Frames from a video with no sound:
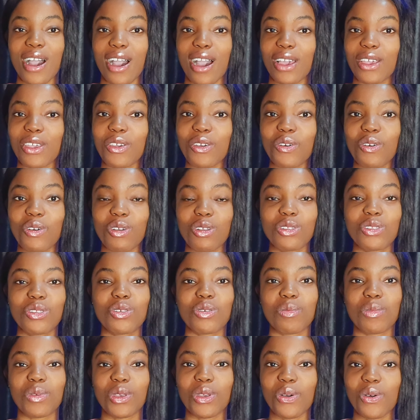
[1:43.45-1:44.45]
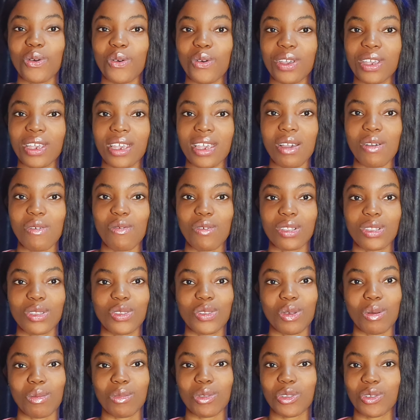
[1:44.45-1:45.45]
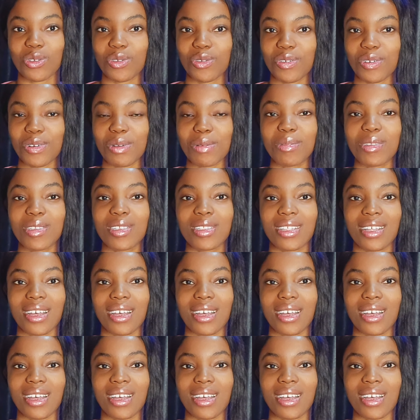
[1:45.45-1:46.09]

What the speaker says: Are you going to be okay with some script